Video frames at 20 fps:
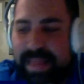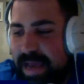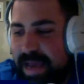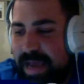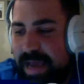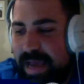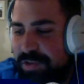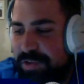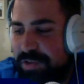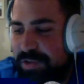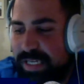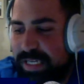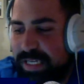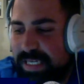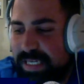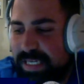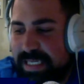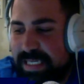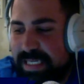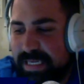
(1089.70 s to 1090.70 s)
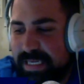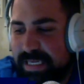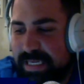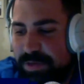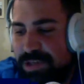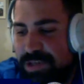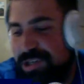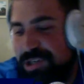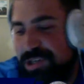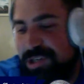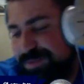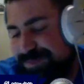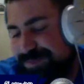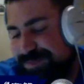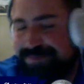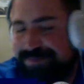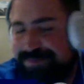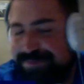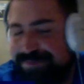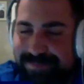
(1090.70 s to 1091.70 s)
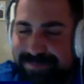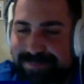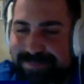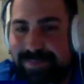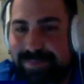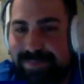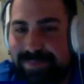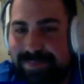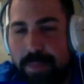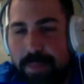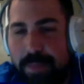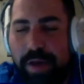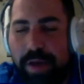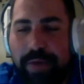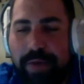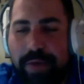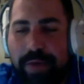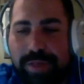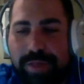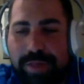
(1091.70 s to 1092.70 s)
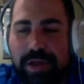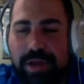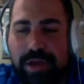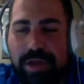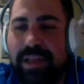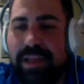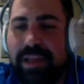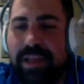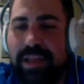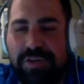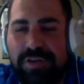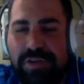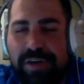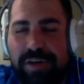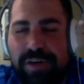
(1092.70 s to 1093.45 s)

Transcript: a 2016, which I'm okay with. It looks great.